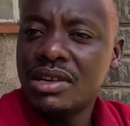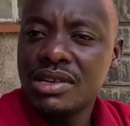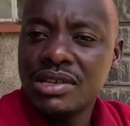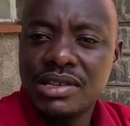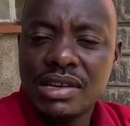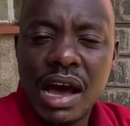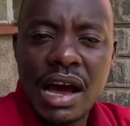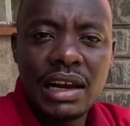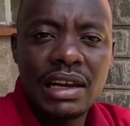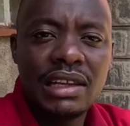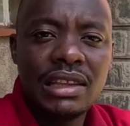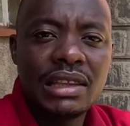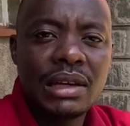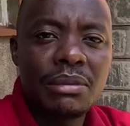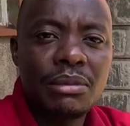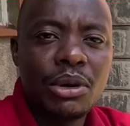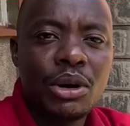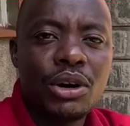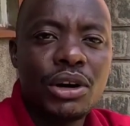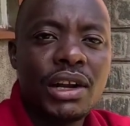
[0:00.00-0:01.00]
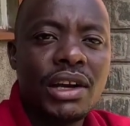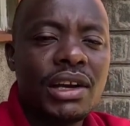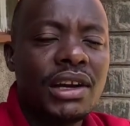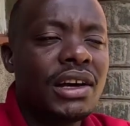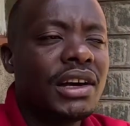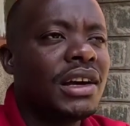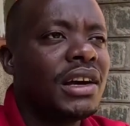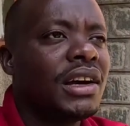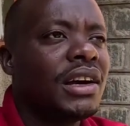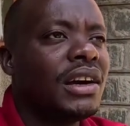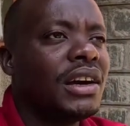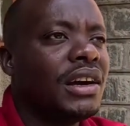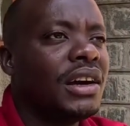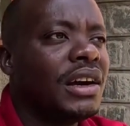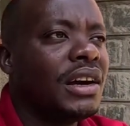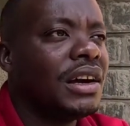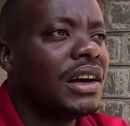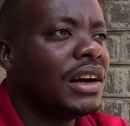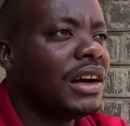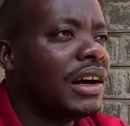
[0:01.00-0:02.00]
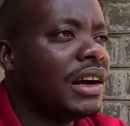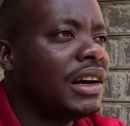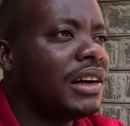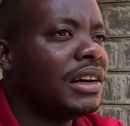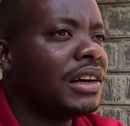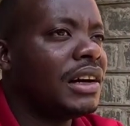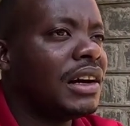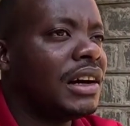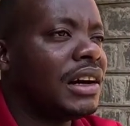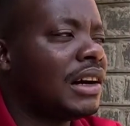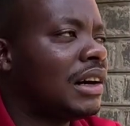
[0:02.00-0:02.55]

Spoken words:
It's early in the morning, and